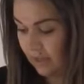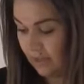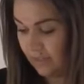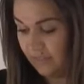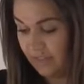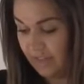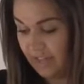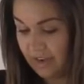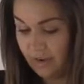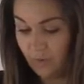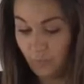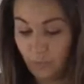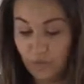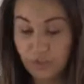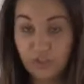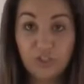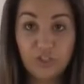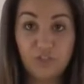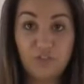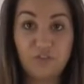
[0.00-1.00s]
And then
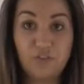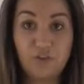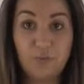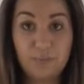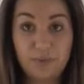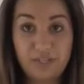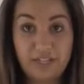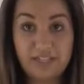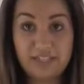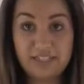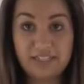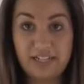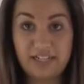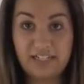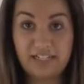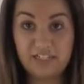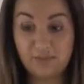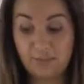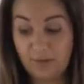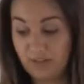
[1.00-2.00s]
once you've
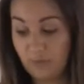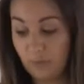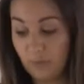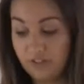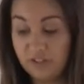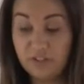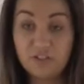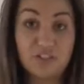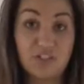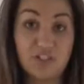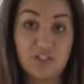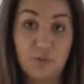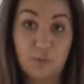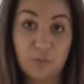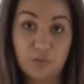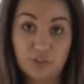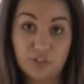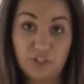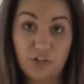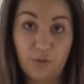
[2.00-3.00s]
completed as many windows as you
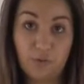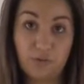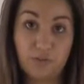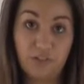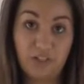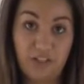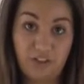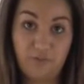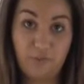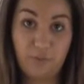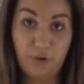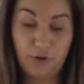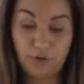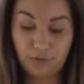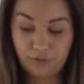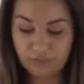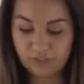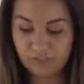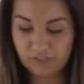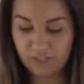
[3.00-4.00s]
want to go on the gift
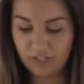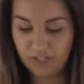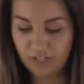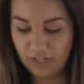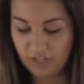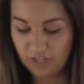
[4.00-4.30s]
box,